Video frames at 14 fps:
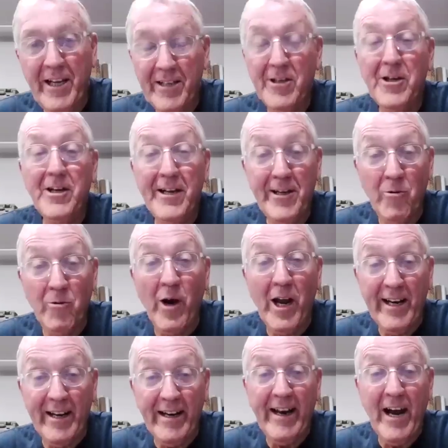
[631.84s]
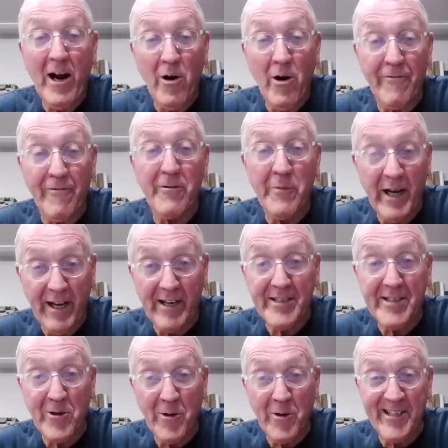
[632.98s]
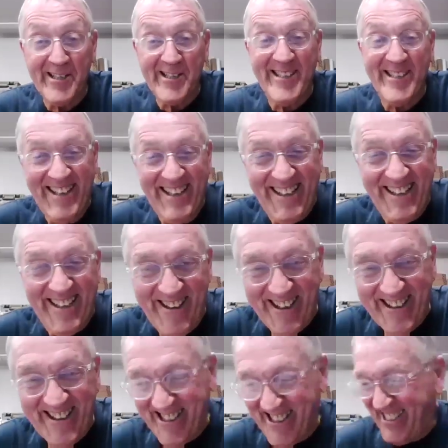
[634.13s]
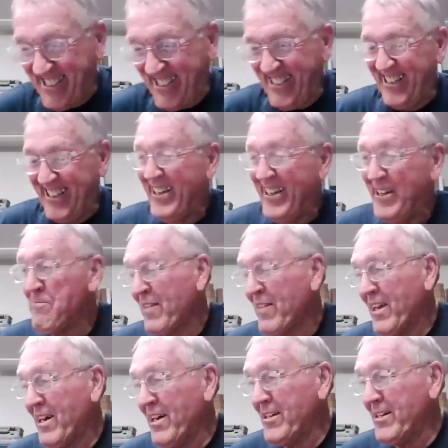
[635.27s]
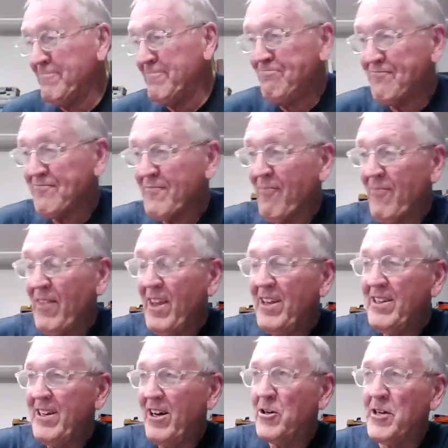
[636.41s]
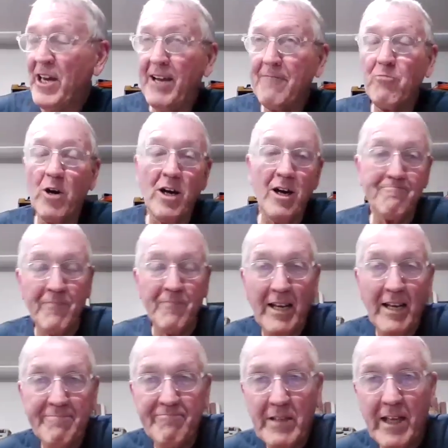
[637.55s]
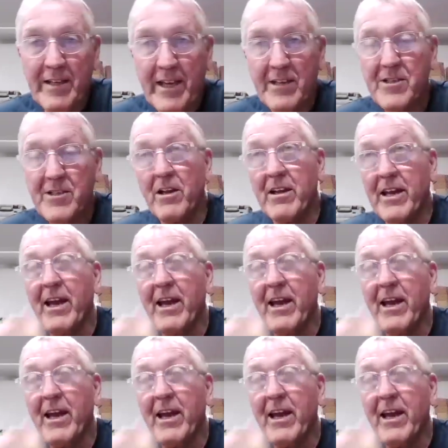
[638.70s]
you need to wait an hour for my next question. I'm just kidding. Um, okay, well, yeah, that's